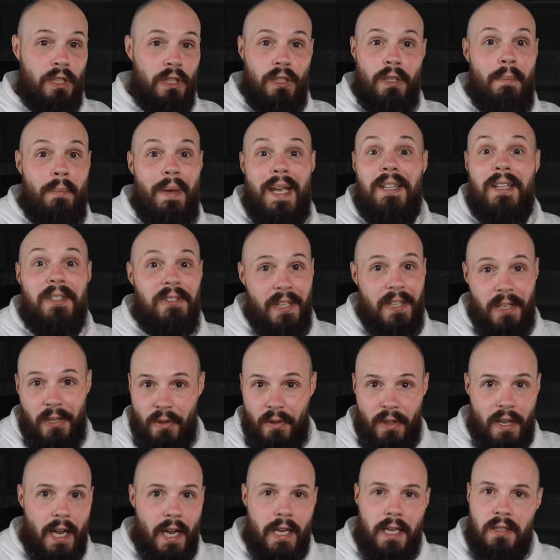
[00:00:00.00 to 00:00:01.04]
command center
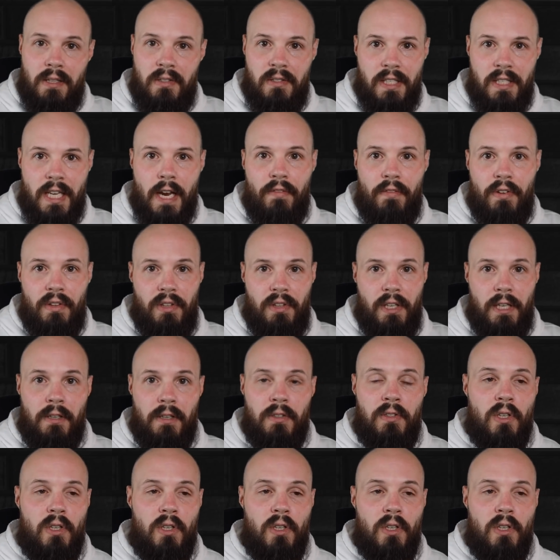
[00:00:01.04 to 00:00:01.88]
that I can see everything.